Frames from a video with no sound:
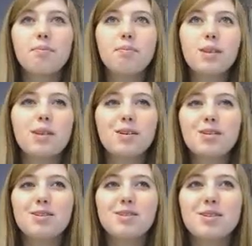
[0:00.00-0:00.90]
But
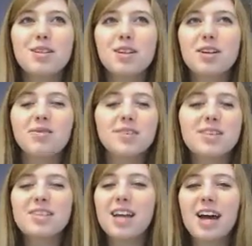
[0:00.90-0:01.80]
also when the good
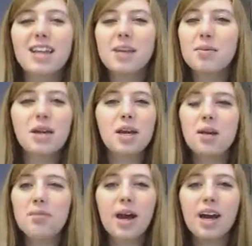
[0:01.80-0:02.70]
ones died, they
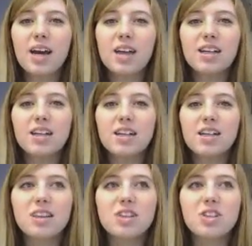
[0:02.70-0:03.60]
became bad.
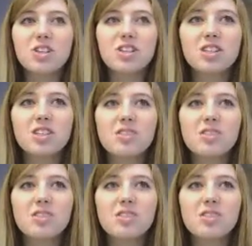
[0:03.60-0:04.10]
They just